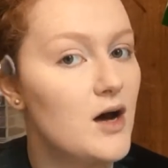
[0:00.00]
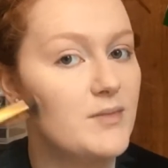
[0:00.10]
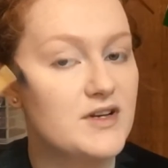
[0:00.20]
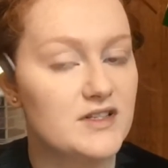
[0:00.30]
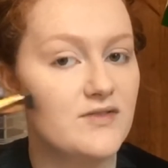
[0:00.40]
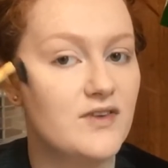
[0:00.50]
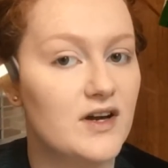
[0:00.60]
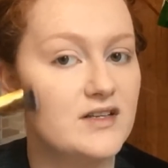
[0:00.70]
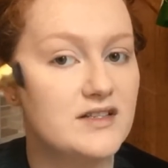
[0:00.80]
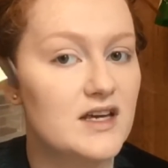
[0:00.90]
because I
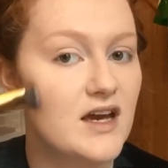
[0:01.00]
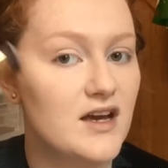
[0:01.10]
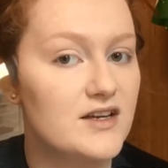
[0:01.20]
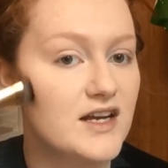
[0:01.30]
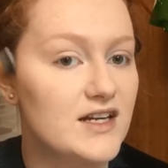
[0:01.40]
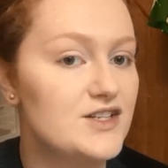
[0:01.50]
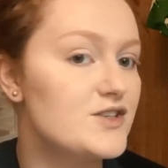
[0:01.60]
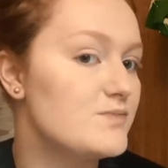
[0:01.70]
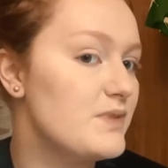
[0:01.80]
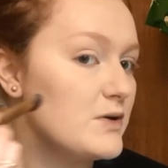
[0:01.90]
find I can actually
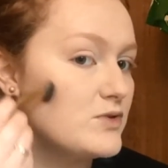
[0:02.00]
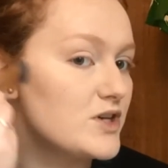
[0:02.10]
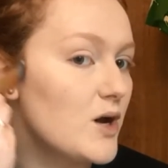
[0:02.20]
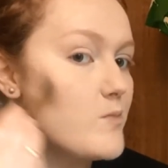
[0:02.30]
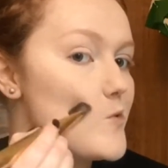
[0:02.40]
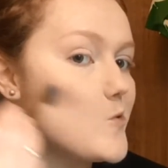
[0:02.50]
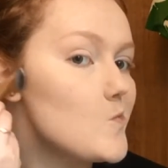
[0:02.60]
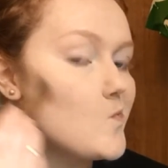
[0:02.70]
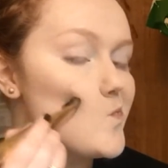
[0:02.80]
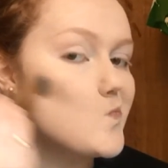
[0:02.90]
just build up
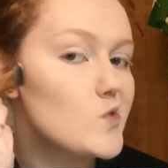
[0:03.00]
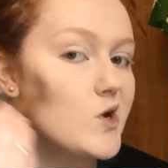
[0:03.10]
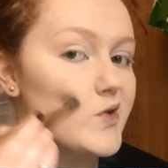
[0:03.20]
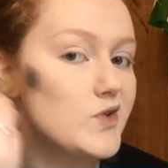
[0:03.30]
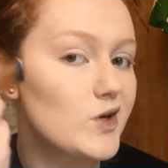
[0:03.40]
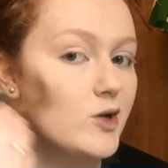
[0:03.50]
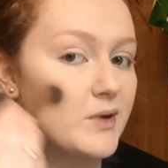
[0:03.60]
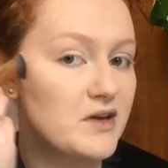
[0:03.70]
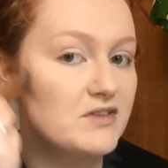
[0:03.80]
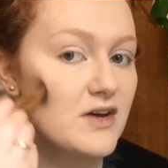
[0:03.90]
a subtle
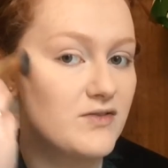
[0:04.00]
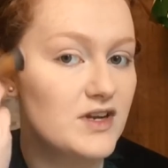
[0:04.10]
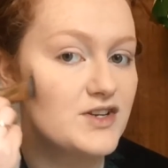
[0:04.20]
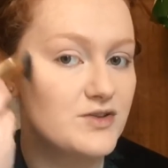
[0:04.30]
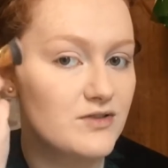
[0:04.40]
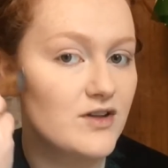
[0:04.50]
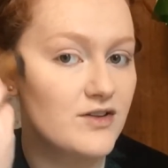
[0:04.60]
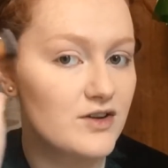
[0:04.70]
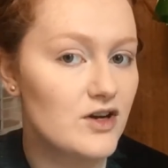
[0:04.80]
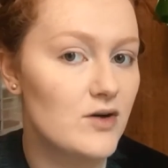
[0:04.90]
bit of definition rather
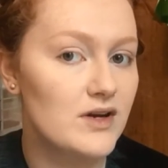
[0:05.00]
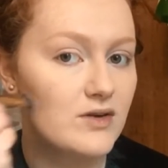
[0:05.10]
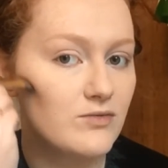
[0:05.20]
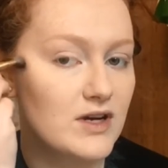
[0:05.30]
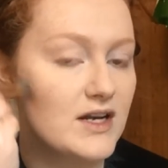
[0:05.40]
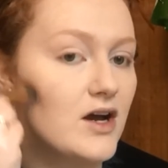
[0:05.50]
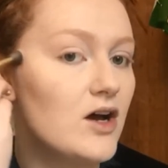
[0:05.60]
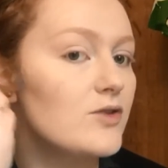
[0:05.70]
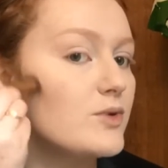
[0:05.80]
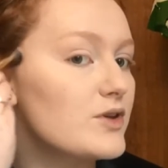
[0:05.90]
than going in really
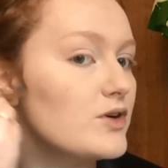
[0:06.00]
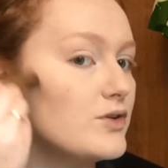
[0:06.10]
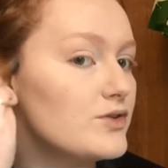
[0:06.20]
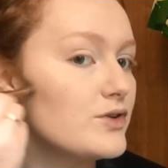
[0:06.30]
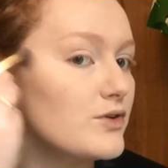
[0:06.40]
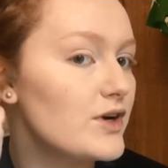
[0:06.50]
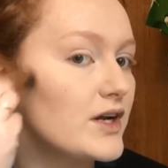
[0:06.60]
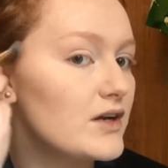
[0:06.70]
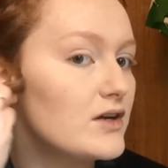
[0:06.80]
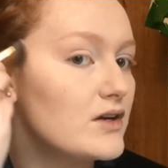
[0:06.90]
hard with the contouring.